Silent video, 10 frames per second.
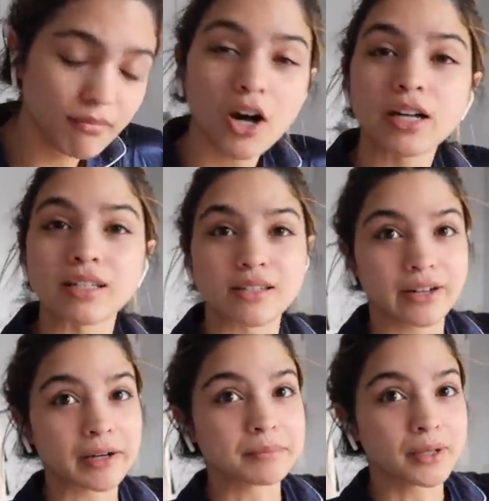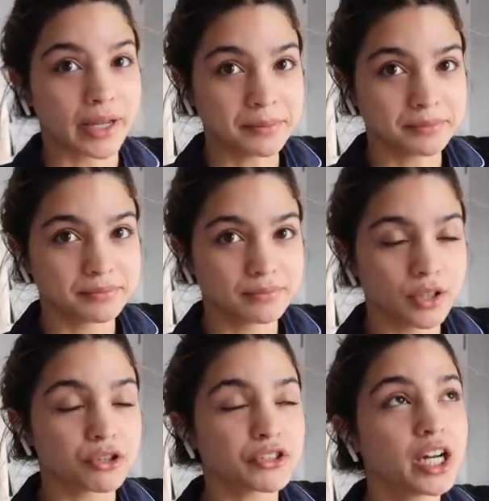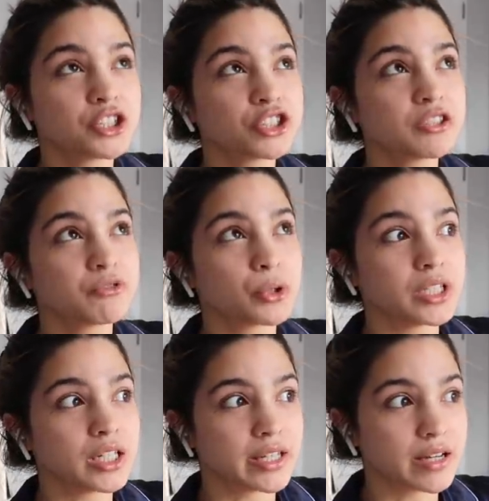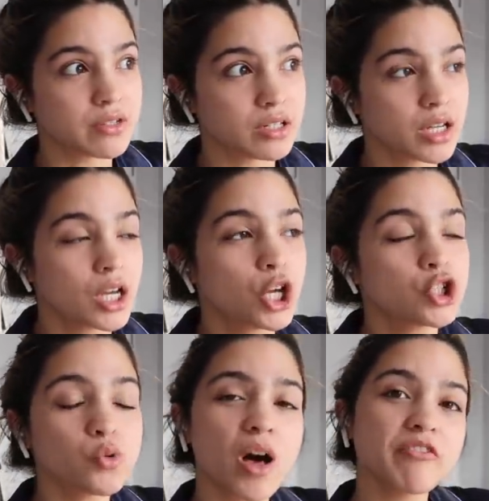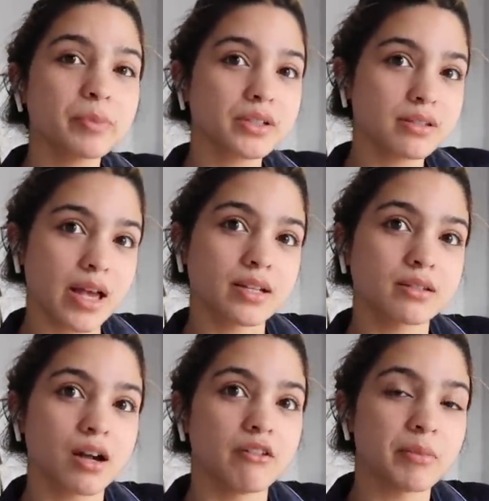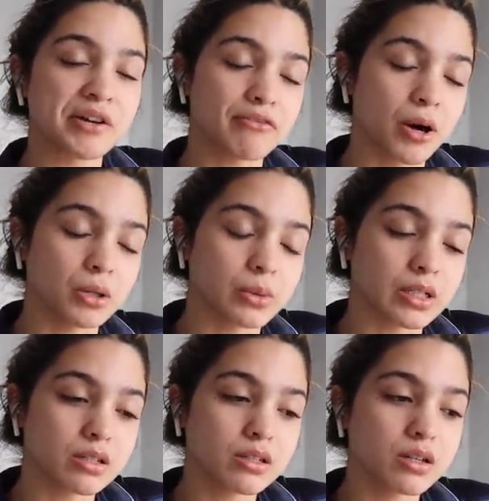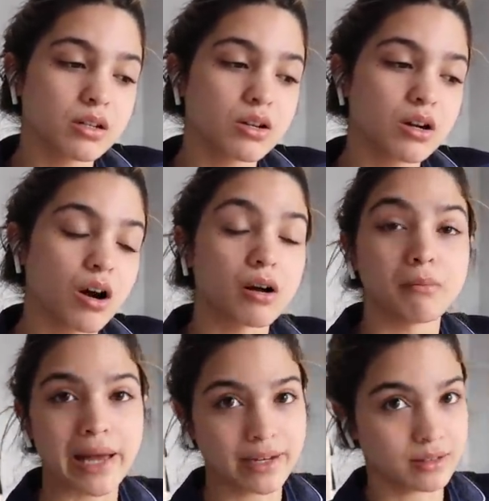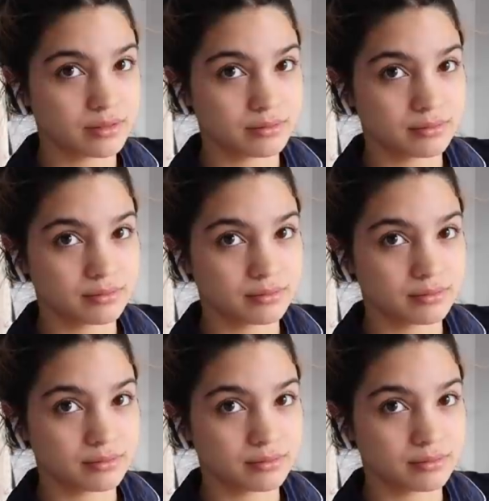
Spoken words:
on Instagram, okay? 348,000. 12% of my followers are men.